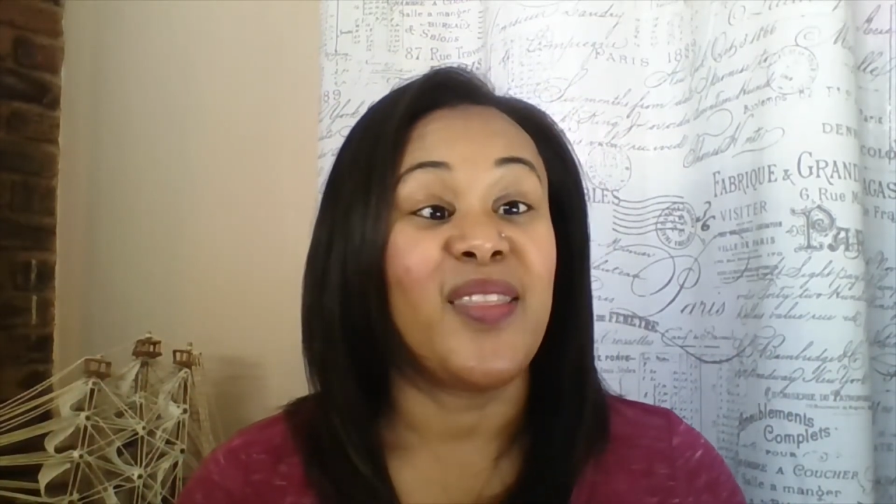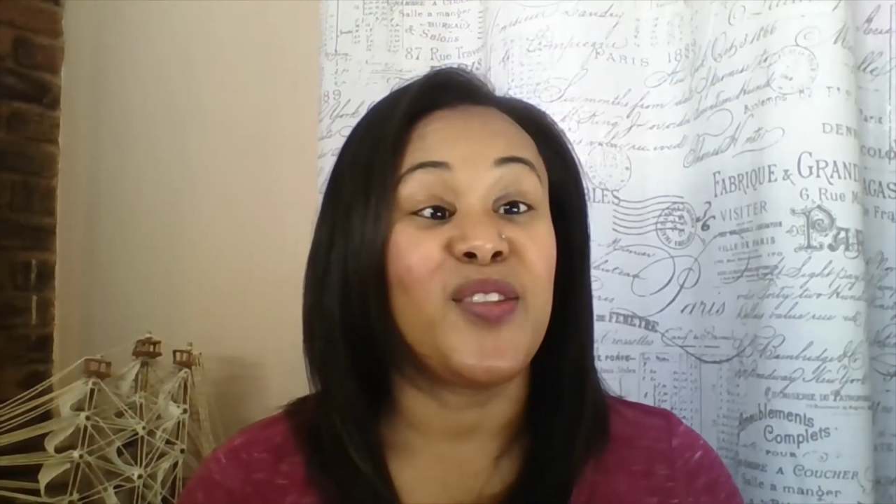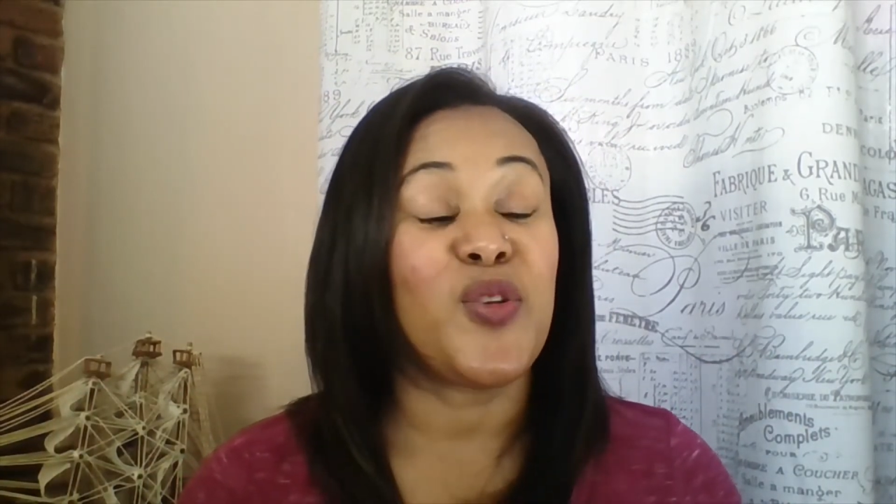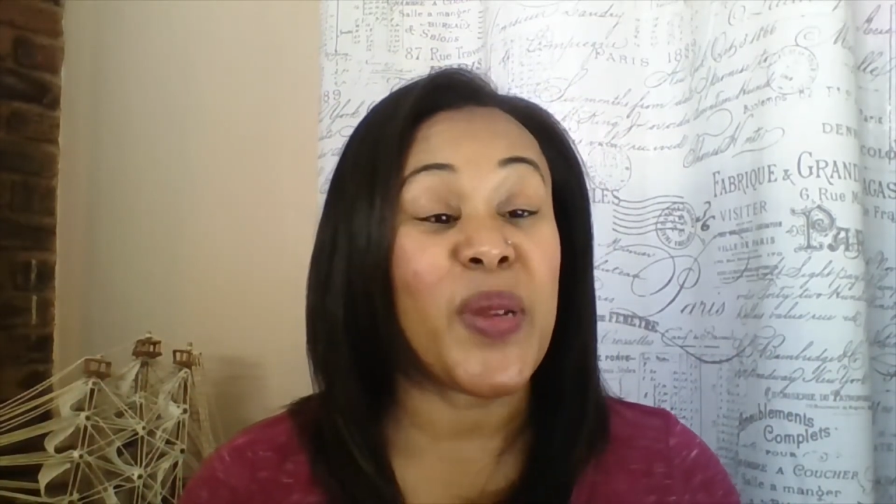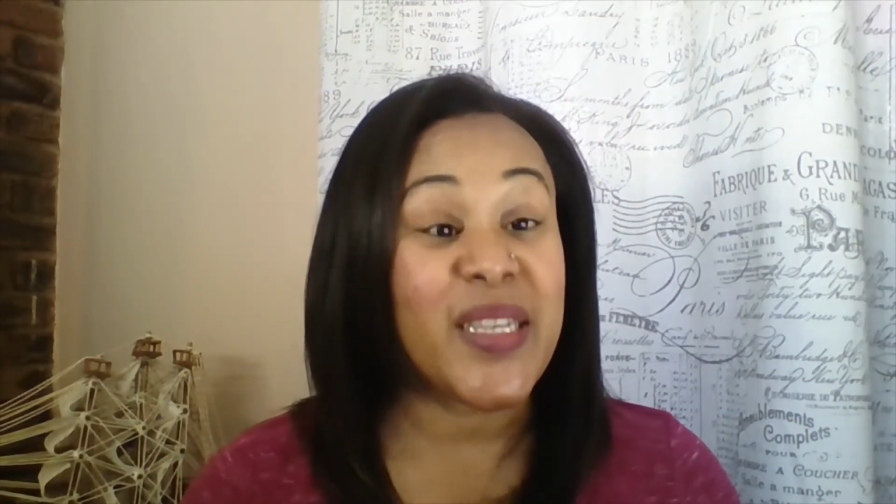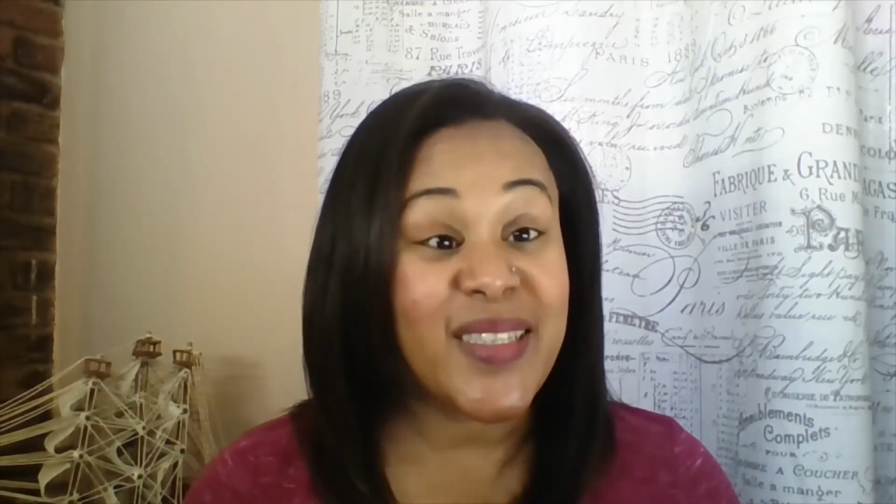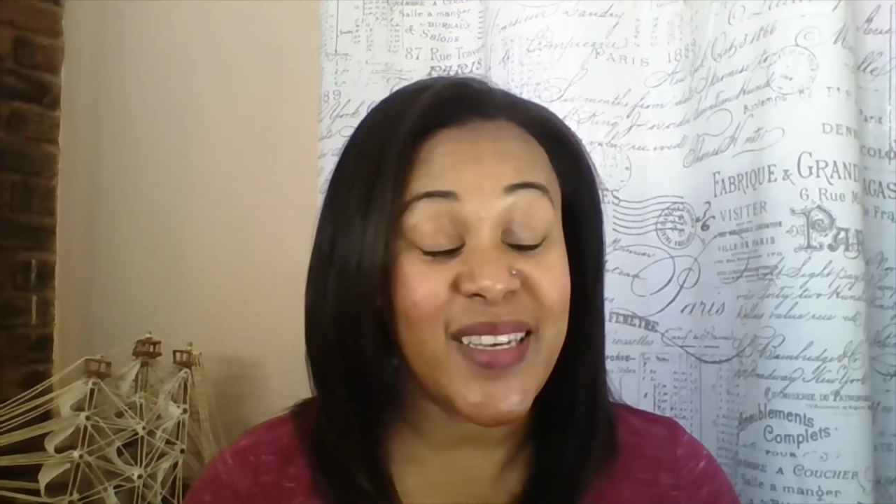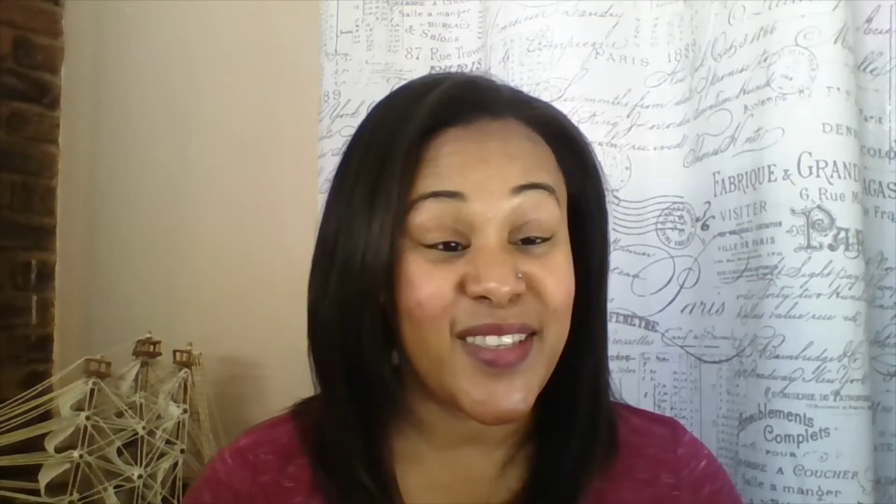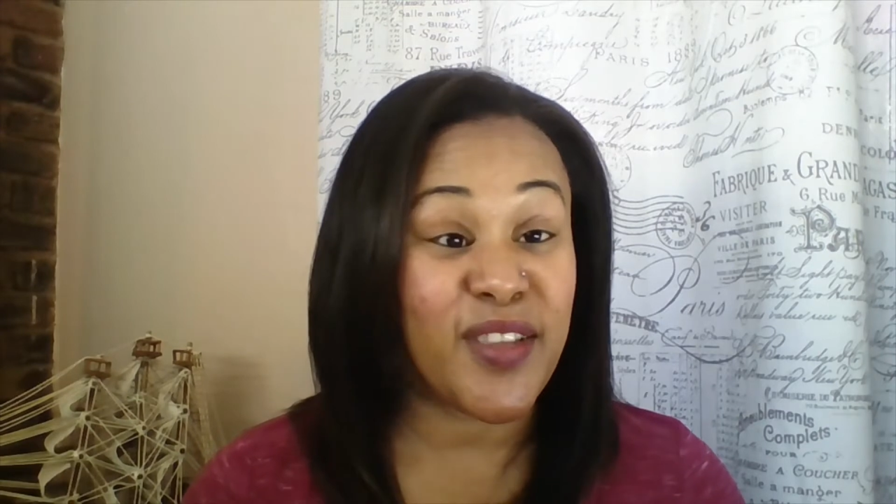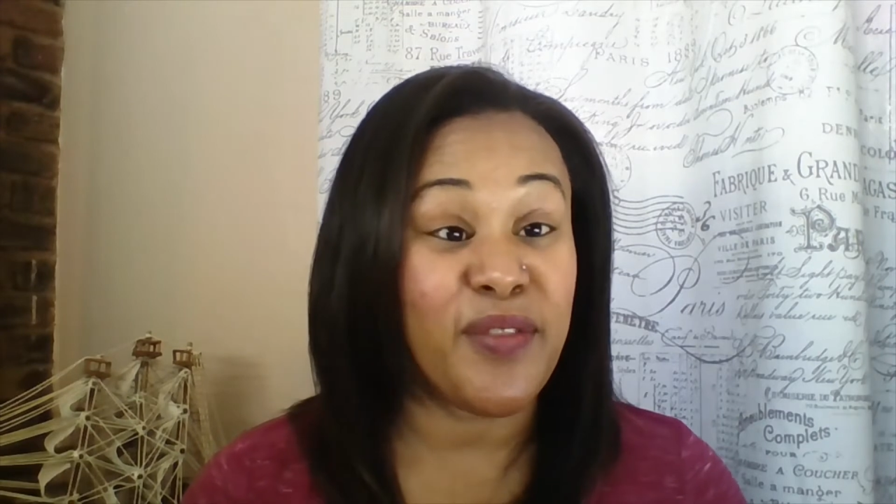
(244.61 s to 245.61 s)

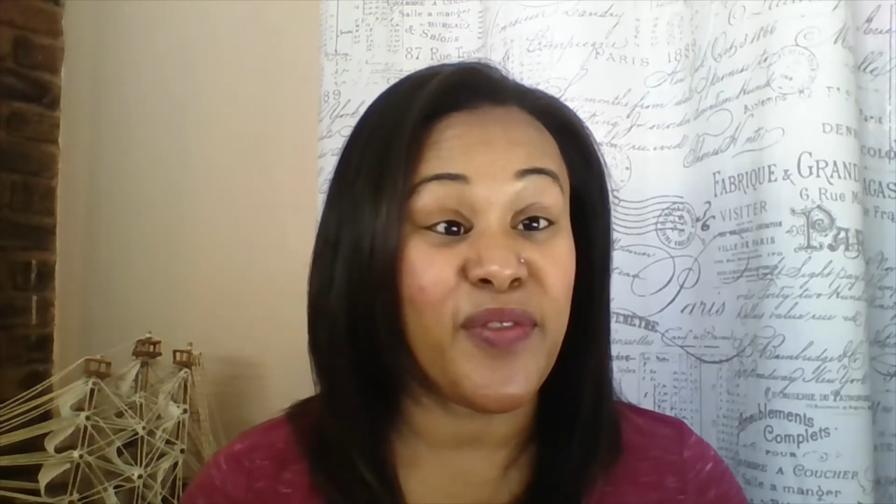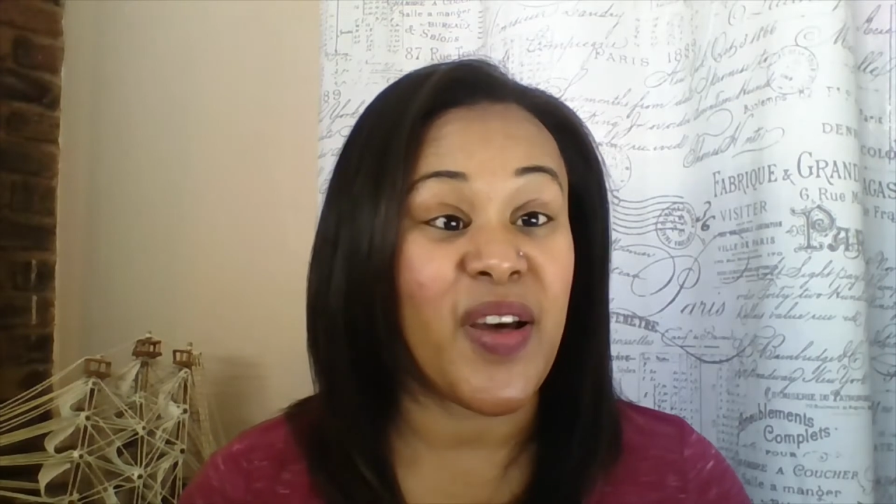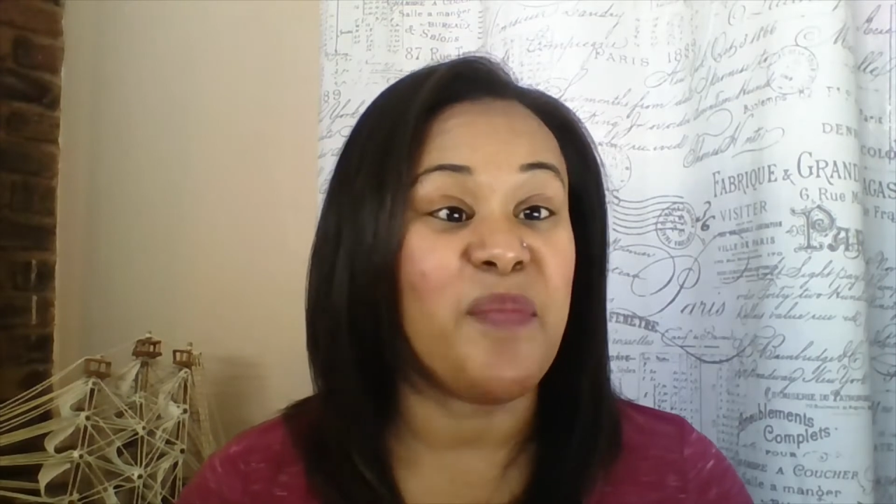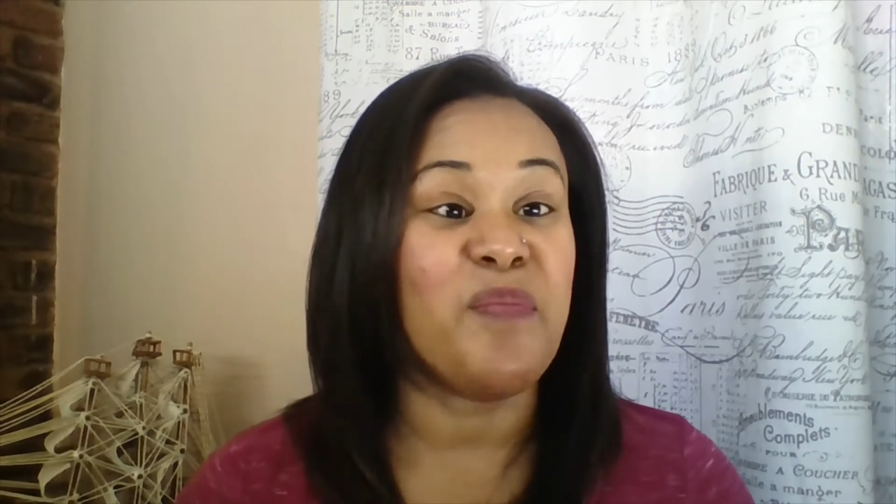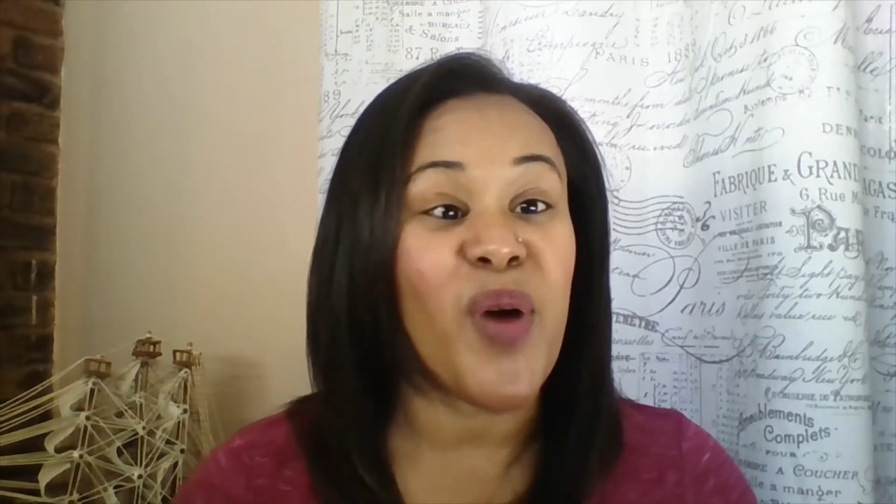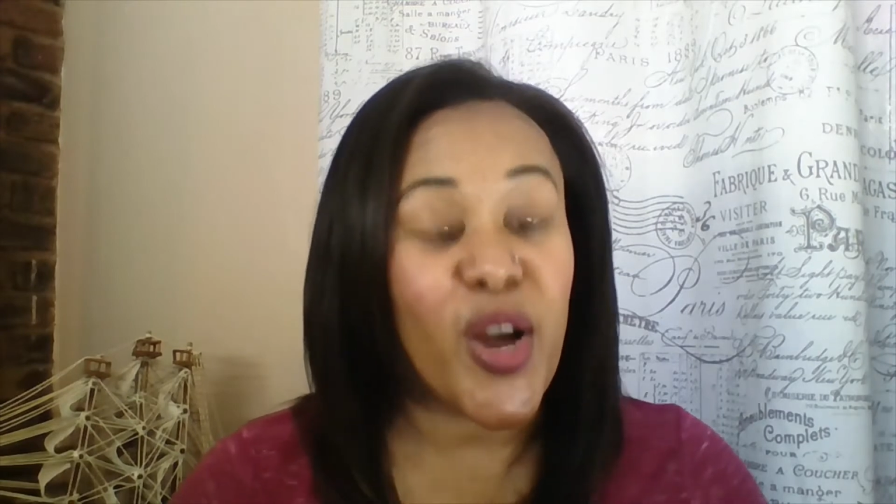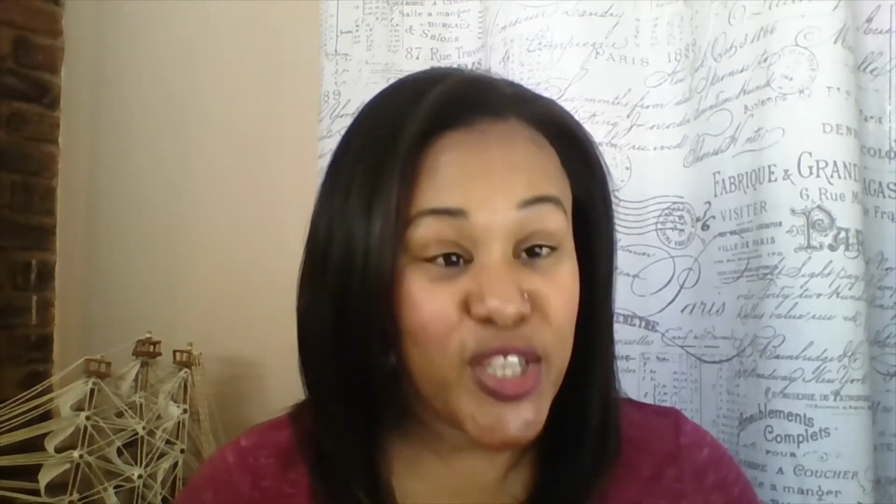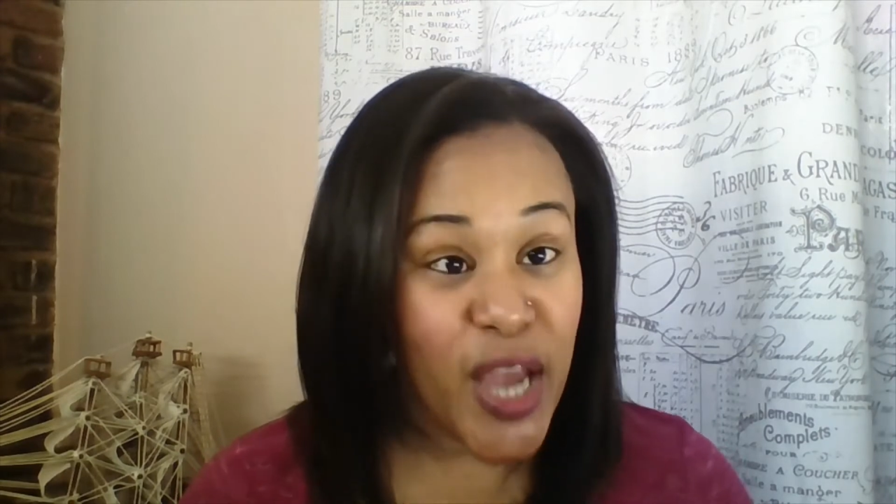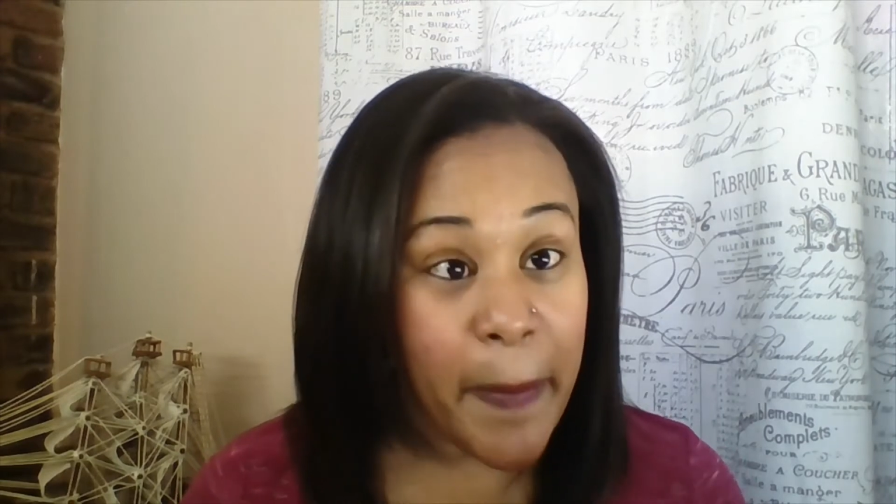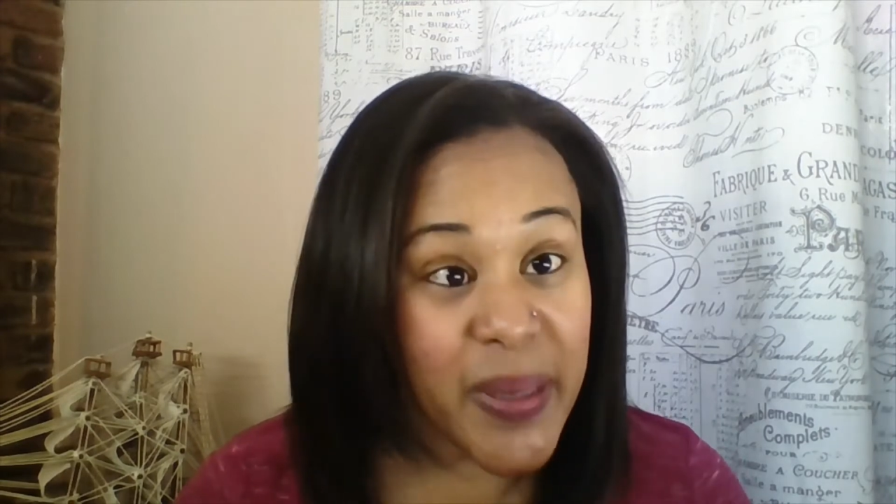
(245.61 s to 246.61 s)
26th of March
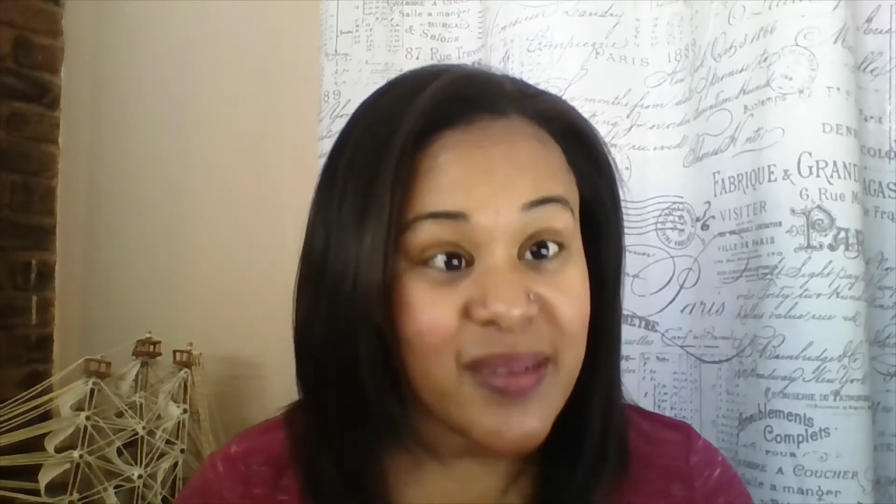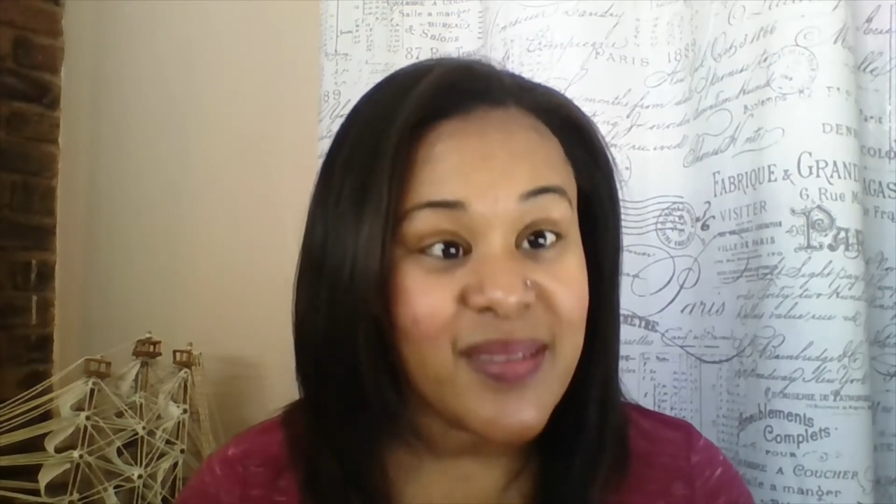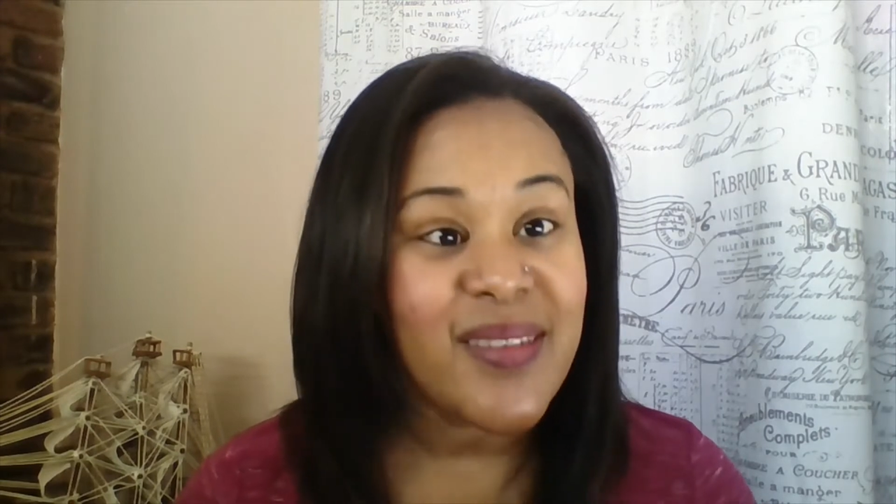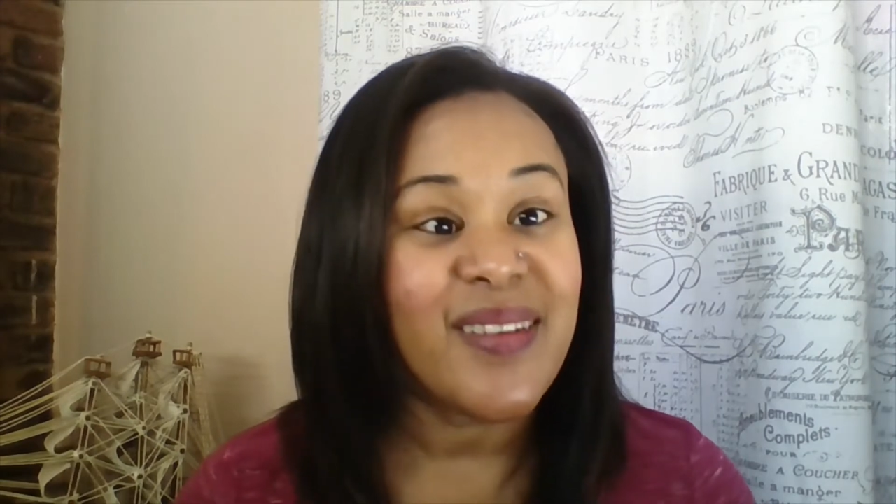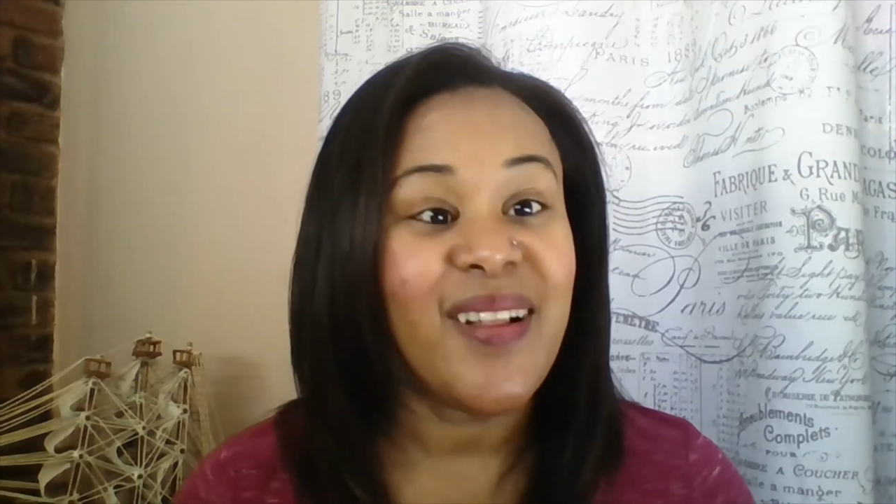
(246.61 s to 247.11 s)
happened,